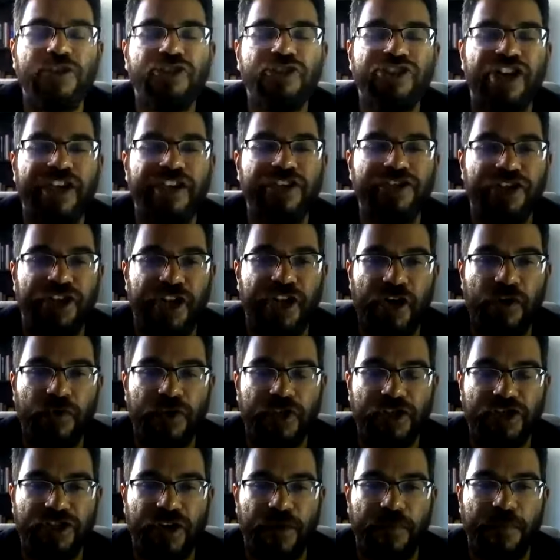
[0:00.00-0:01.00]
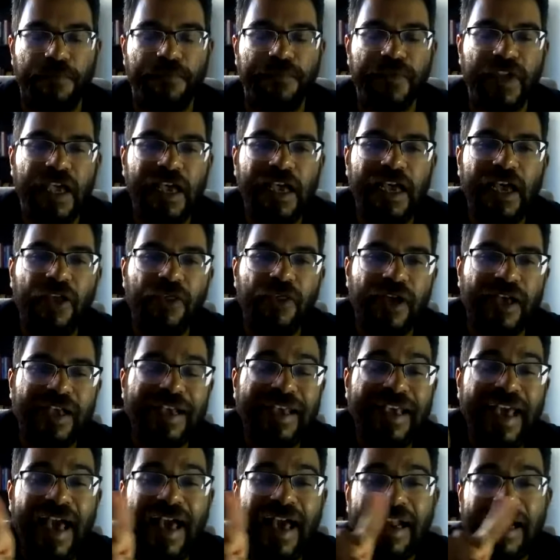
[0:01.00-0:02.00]
change in ownership. The
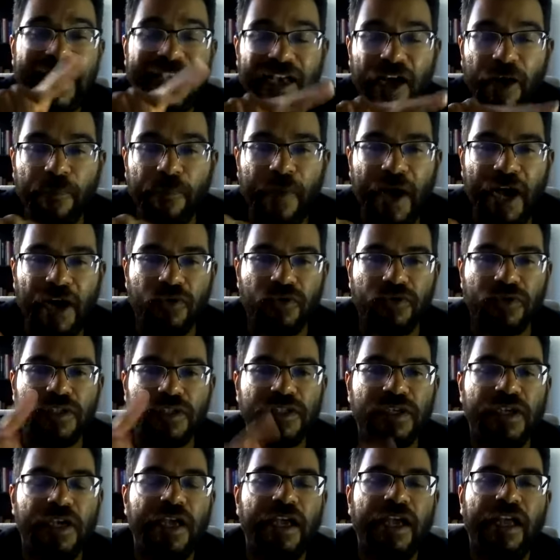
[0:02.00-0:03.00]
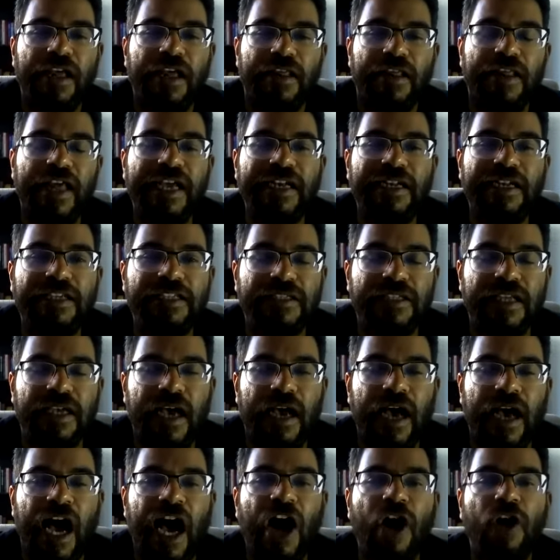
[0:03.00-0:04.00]
carrying amount, that is
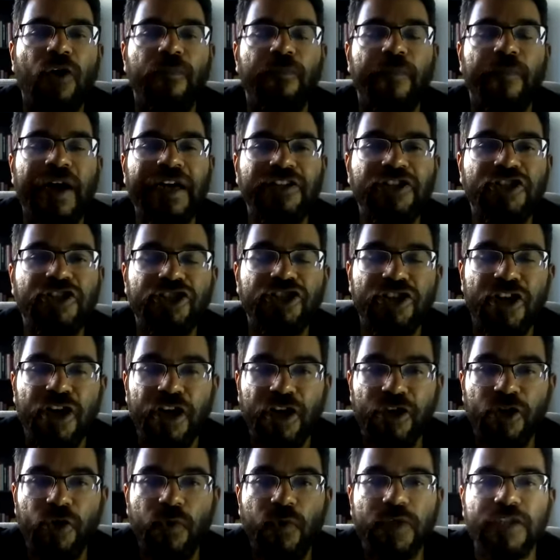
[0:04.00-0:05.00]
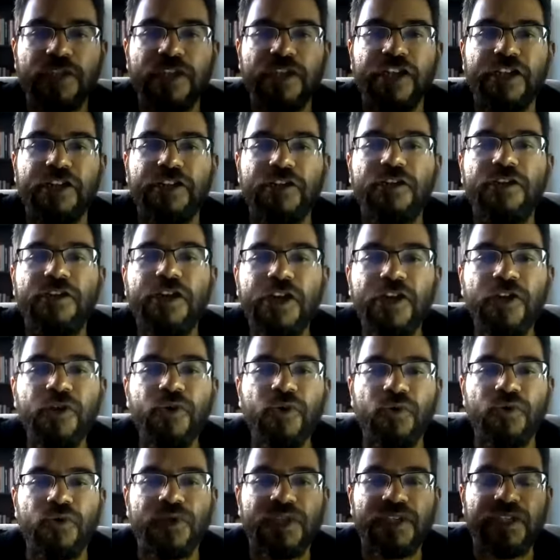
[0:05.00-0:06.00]
how much you will
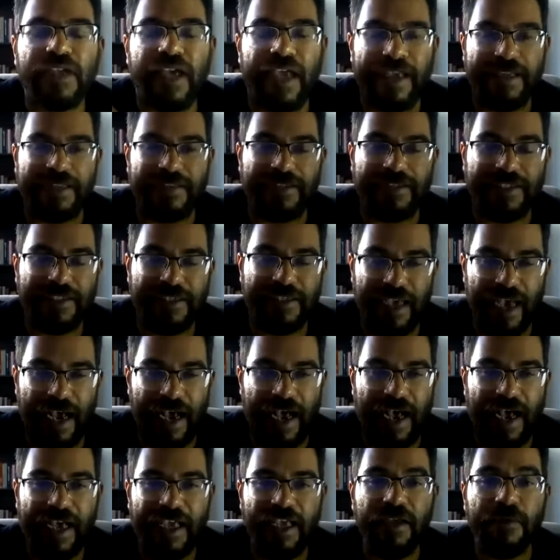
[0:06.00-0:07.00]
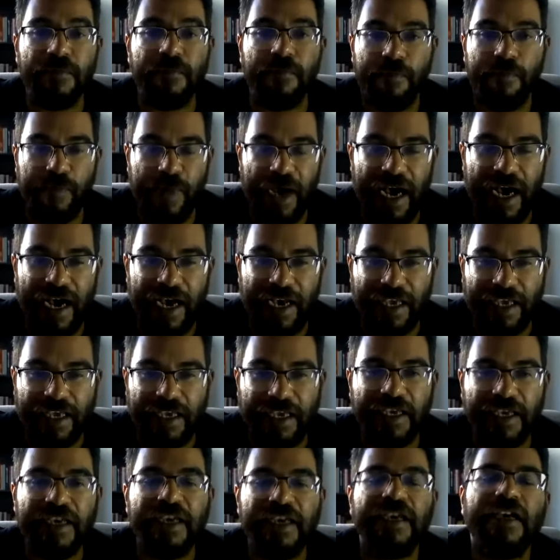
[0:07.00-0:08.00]
reduce NCI by.
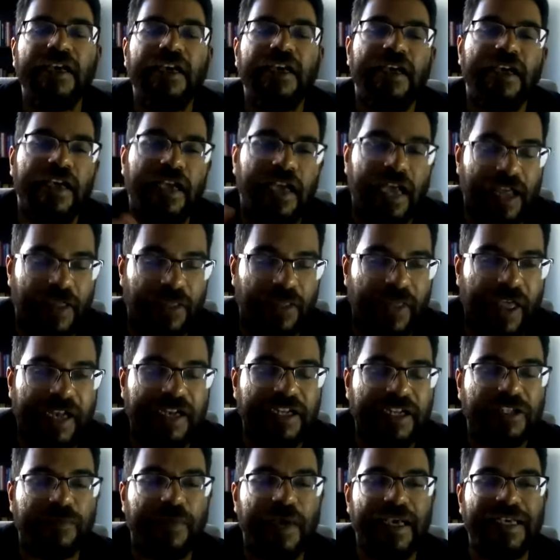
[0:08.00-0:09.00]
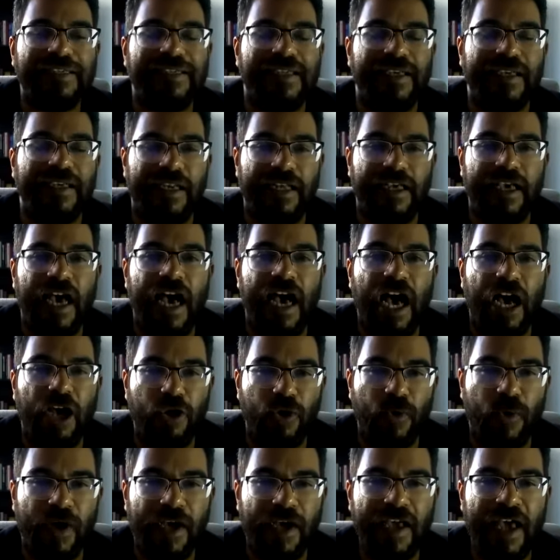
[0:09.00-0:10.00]
And that is basically how
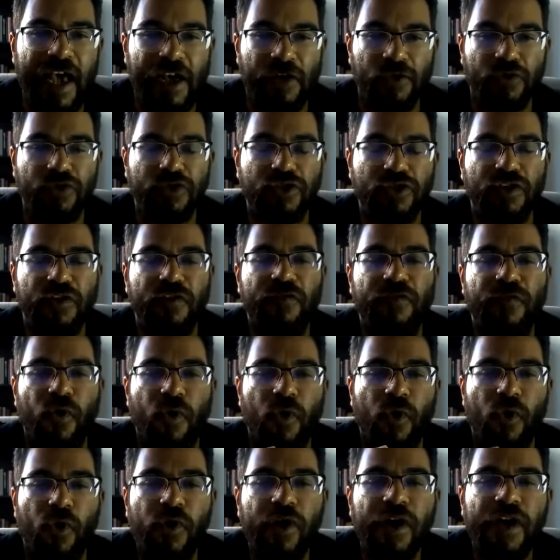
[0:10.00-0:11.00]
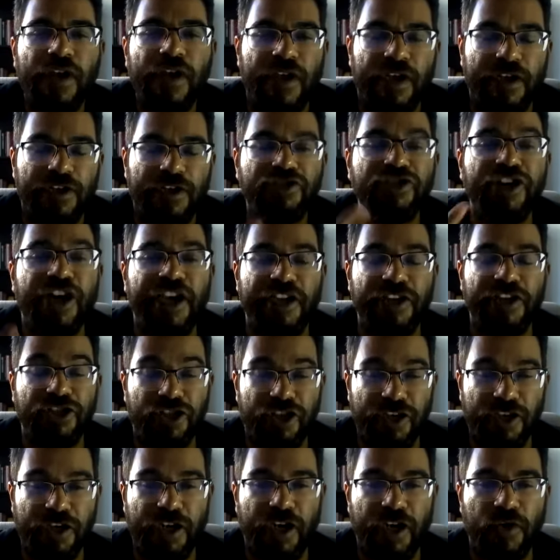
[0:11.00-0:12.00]
you account for a change
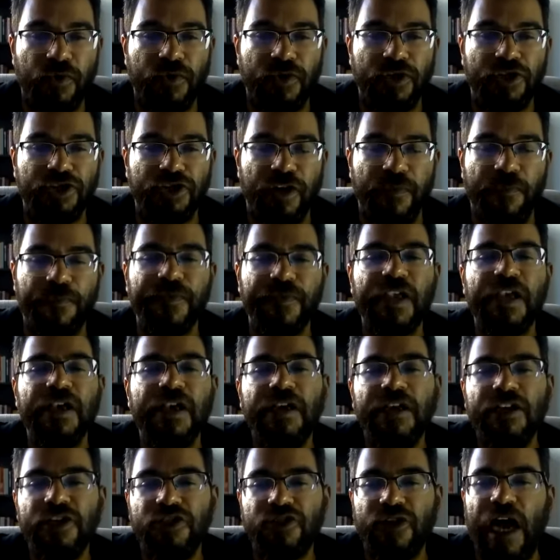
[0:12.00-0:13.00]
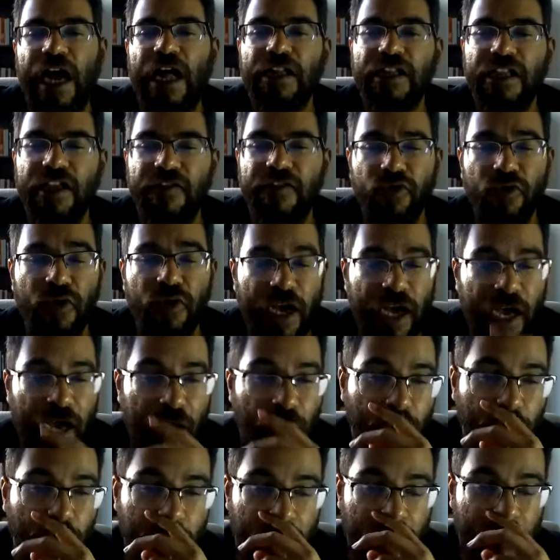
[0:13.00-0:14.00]
in ownership. So I'll give you
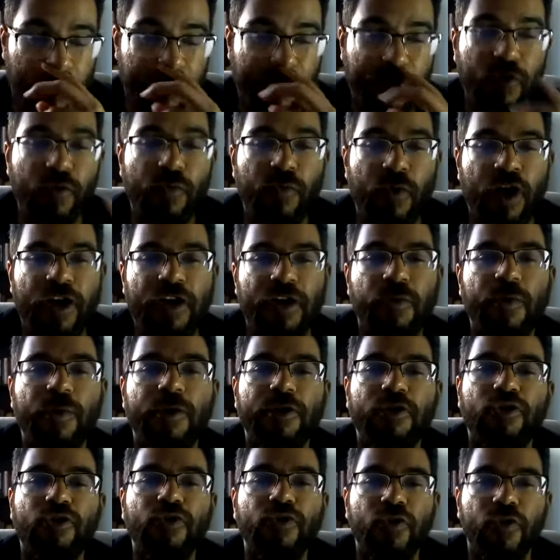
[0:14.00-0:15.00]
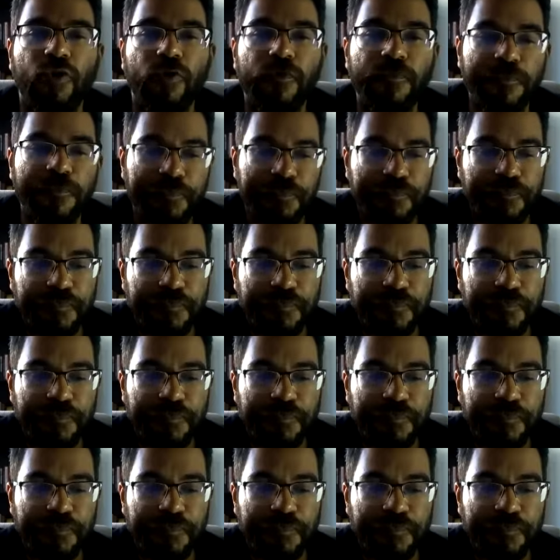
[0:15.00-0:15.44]
tomorrow we'll do